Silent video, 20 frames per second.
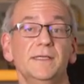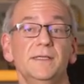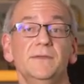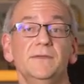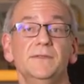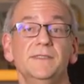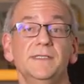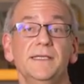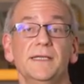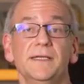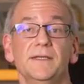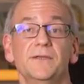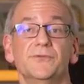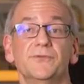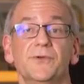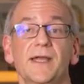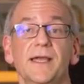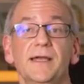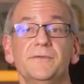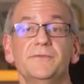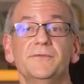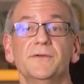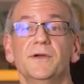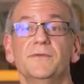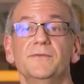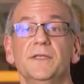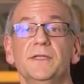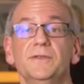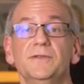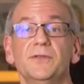you see a graph
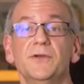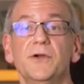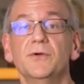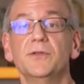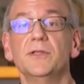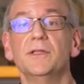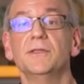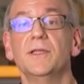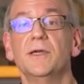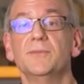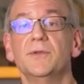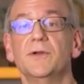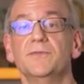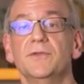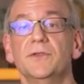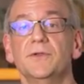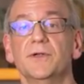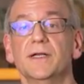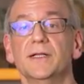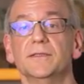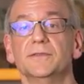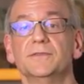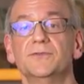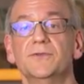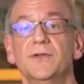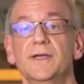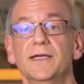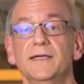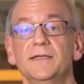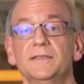of the total number of URLs
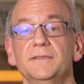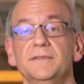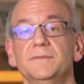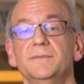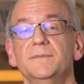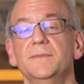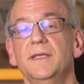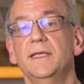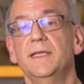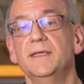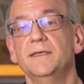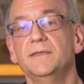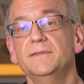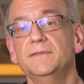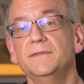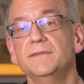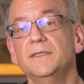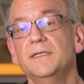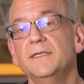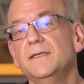tracked and